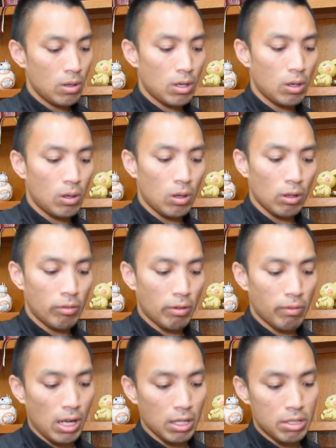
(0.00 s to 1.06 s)
all of our
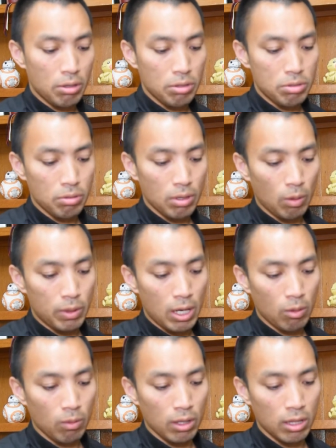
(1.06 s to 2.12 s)
volunteers who helped
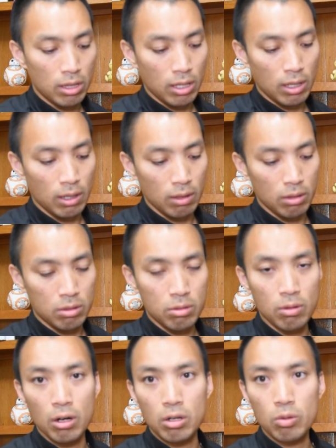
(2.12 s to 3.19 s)
out with the
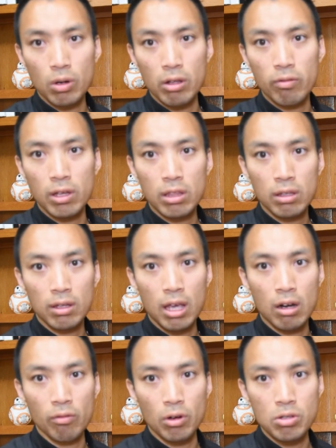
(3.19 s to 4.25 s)
225th
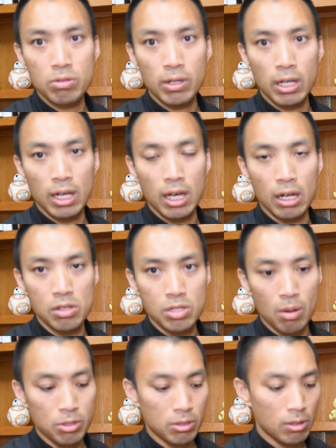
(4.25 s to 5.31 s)
anniversary at
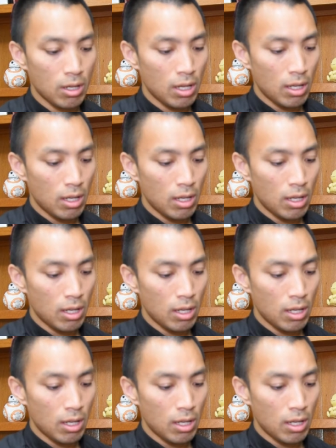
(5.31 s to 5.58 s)
Assumption.